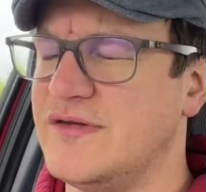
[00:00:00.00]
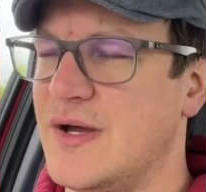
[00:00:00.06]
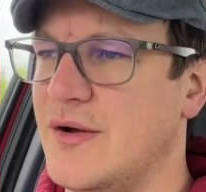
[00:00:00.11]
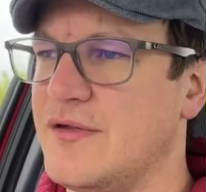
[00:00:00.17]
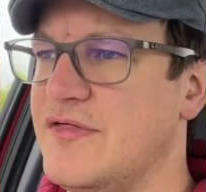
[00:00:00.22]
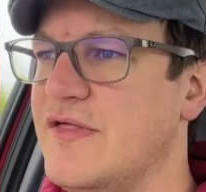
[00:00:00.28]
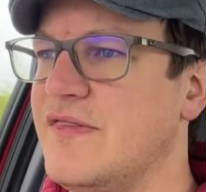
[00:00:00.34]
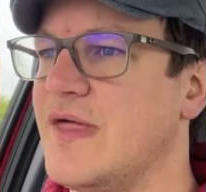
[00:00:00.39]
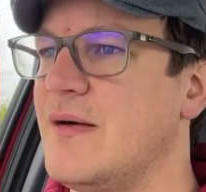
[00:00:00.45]
Now,
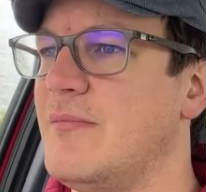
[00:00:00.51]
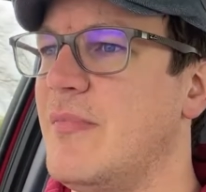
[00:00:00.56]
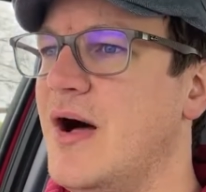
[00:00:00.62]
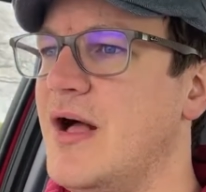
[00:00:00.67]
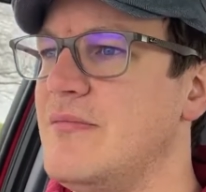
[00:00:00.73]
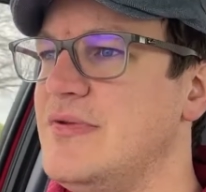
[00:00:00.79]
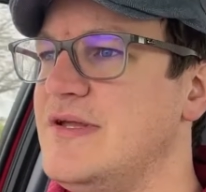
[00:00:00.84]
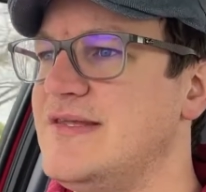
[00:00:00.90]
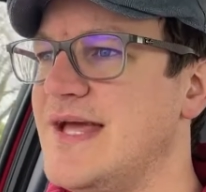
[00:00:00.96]
I think that
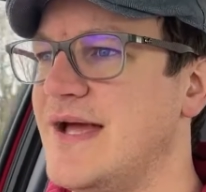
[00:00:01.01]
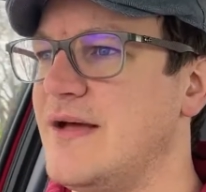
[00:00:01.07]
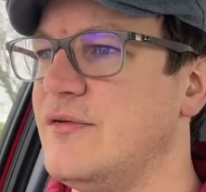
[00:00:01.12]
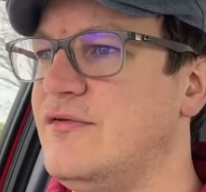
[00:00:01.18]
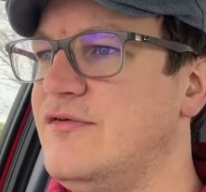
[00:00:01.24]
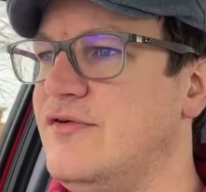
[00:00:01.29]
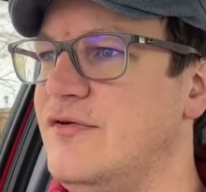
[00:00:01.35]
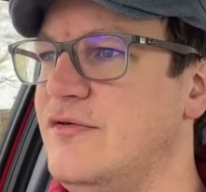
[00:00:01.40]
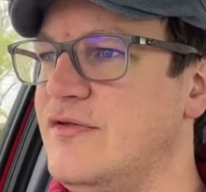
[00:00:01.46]
might be
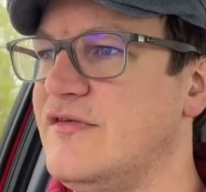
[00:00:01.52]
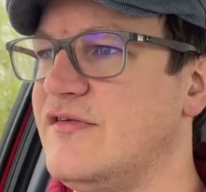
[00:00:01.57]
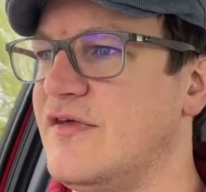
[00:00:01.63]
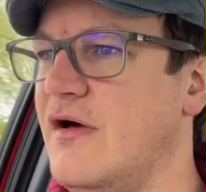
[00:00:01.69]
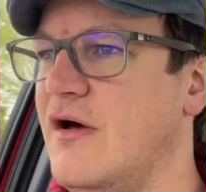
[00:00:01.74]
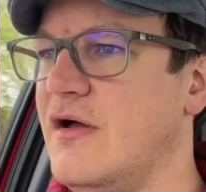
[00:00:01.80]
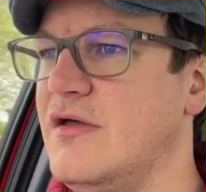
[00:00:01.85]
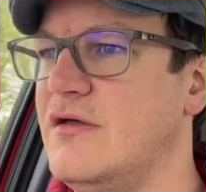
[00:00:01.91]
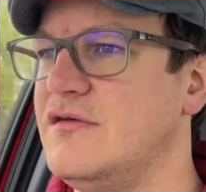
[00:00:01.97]
down to the
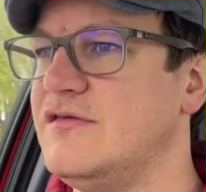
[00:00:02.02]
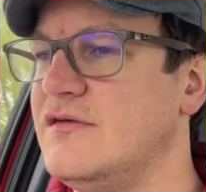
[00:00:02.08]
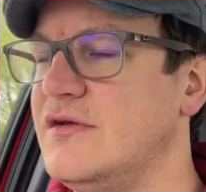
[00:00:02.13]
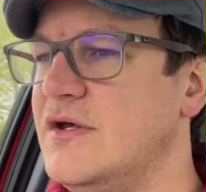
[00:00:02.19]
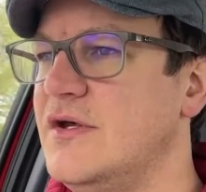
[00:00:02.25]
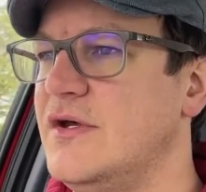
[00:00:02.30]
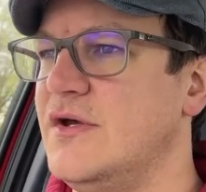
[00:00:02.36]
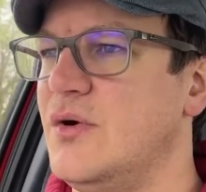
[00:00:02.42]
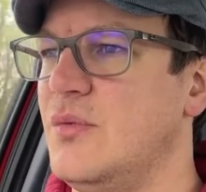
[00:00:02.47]
tyres,
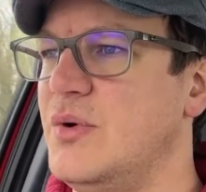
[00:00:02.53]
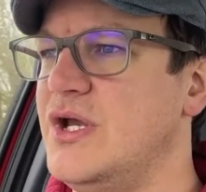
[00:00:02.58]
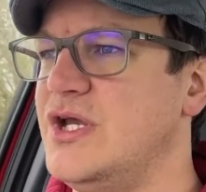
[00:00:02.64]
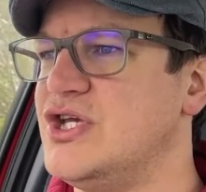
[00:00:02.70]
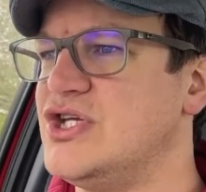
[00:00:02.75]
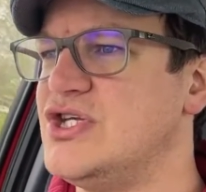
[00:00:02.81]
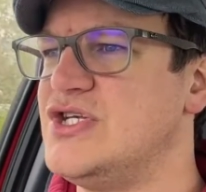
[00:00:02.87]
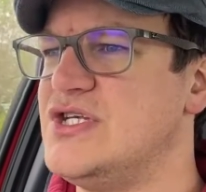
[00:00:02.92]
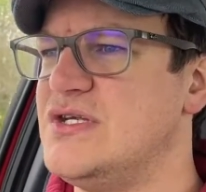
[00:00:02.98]

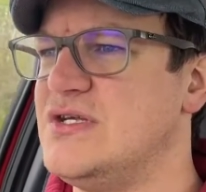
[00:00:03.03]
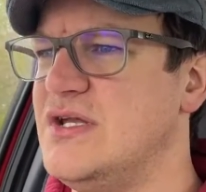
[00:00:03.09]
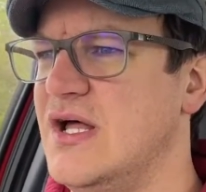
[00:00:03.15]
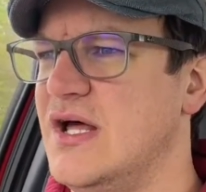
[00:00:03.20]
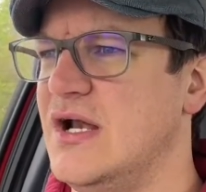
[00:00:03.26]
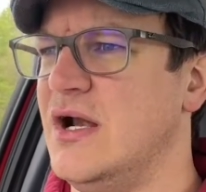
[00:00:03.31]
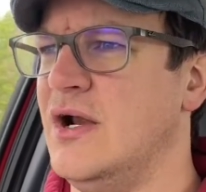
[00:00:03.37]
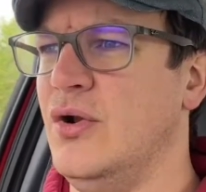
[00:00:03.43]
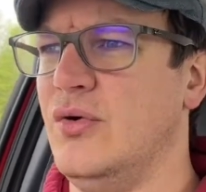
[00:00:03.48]
which
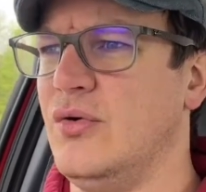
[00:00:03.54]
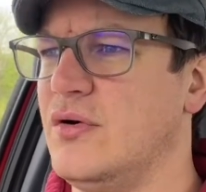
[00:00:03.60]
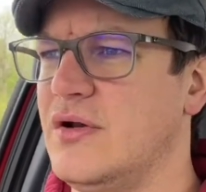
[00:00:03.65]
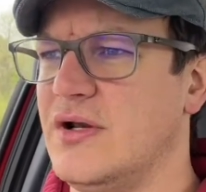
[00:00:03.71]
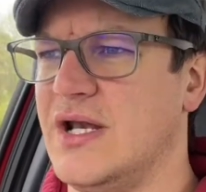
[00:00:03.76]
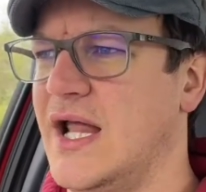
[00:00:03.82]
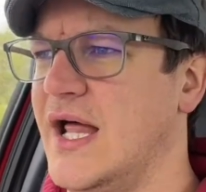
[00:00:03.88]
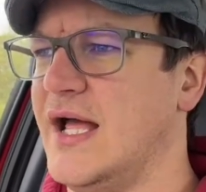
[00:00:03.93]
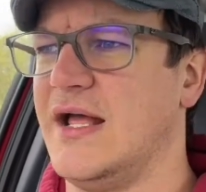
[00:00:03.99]
look
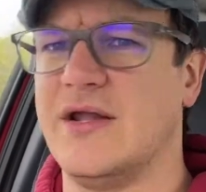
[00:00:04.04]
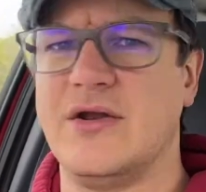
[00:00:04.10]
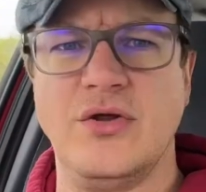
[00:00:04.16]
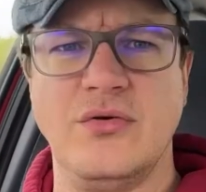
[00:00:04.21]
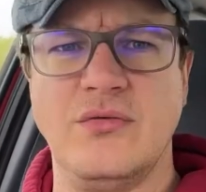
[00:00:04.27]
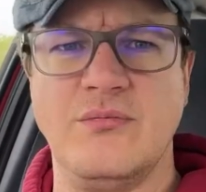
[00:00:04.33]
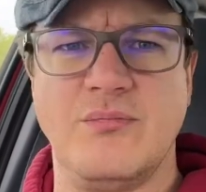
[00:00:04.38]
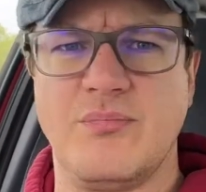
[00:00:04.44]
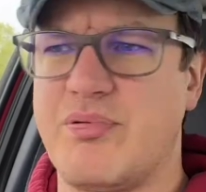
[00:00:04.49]
like an
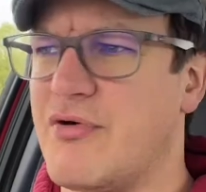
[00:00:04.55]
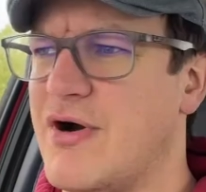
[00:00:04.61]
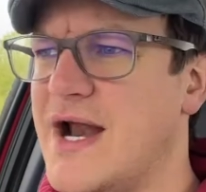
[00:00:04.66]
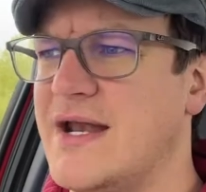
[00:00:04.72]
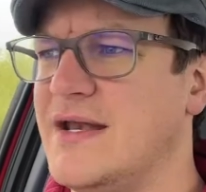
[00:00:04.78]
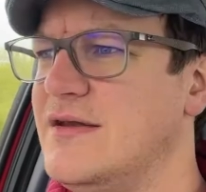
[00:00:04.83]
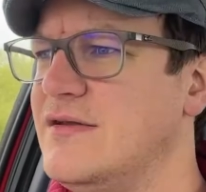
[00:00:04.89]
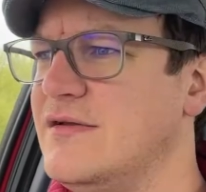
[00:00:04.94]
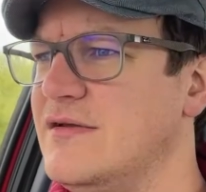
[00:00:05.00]

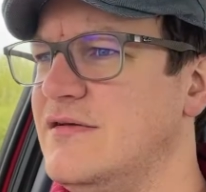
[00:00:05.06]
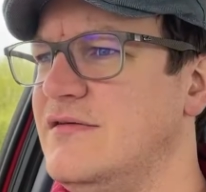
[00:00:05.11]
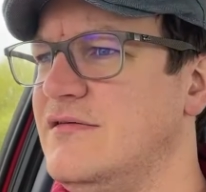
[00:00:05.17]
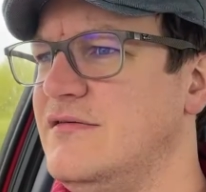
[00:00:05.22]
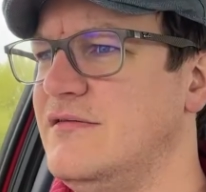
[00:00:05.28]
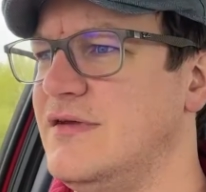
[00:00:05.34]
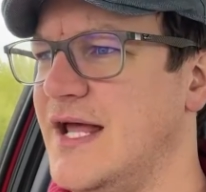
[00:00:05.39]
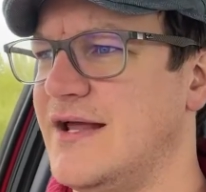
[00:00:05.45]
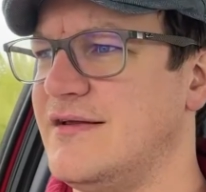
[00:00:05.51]

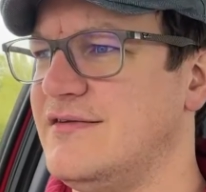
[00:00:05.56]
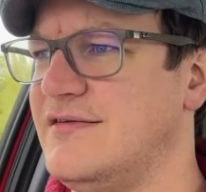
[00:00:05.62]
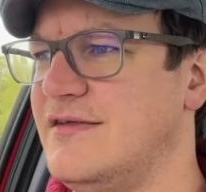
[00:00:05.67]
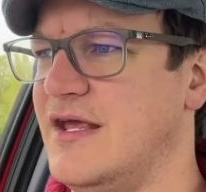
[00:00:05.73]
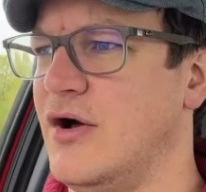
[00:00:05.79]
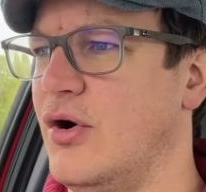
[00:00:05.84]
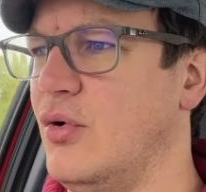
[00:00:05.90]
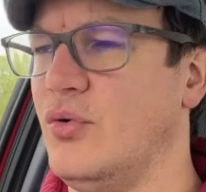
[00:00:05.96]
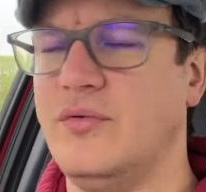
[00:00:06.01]
unbranded,
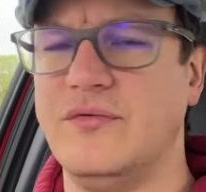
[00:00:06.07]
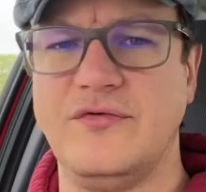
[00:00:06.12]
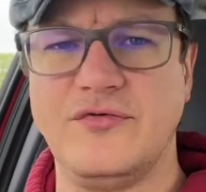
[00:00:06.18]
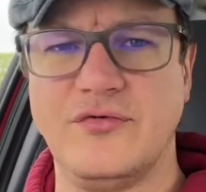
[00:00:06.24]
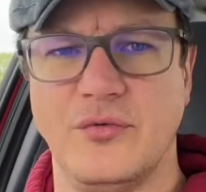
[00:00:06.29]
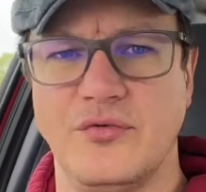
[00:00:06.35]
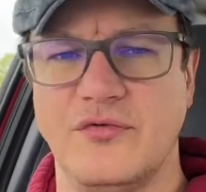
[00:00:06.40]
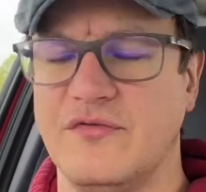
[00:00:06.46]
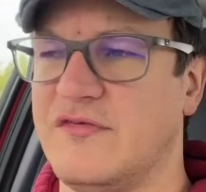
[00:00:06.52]
nasty, old
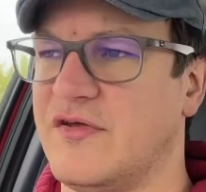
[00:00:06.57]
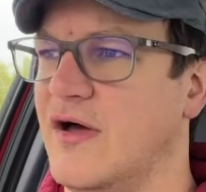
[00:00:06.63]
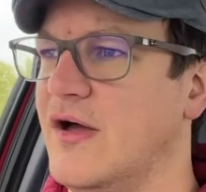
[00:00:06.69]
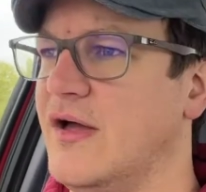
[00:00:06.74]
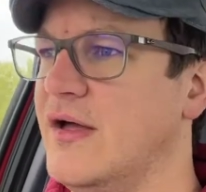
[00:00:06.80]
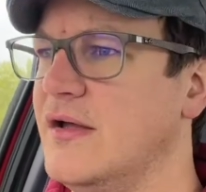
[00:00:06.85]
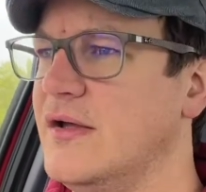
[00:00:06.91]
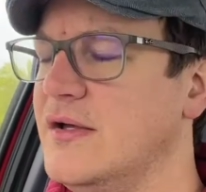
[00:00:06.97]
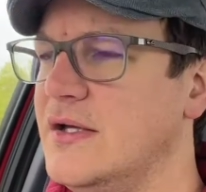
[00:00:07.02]
sort of
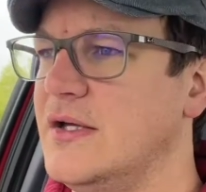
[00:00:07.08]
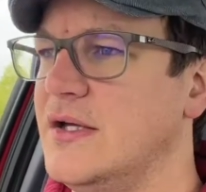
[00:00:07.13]
tyre.